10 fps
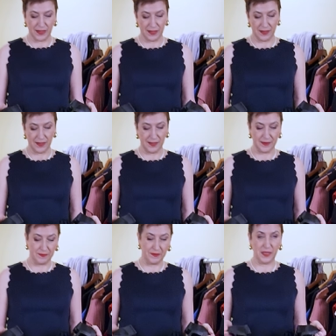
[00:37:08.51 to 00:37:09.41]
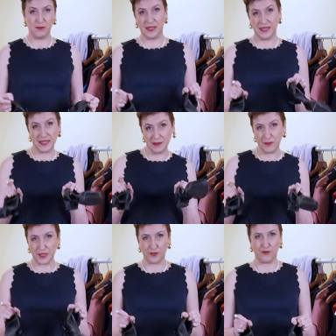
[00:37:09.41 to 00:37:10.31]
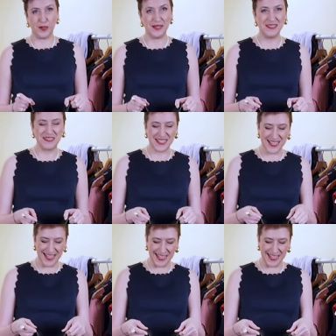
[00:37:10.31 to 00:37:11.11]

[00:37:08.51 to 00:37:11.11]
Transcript: Uh, maybe a little bit of waltz,